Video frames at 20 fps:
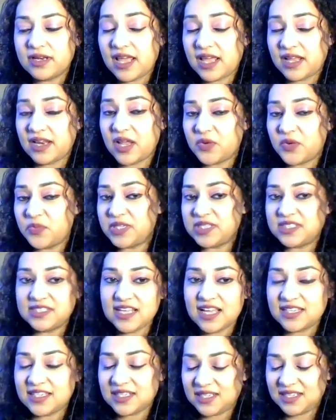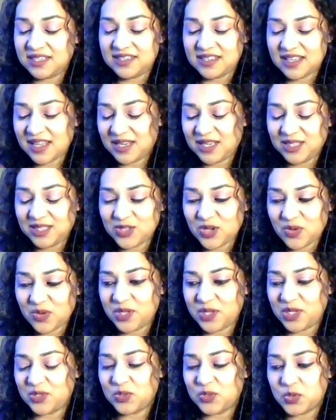and we'll start at the top of
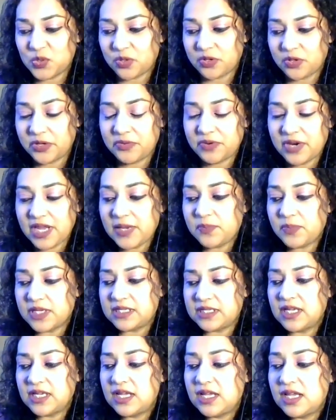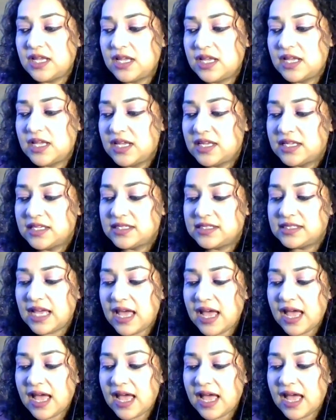your story, right? But to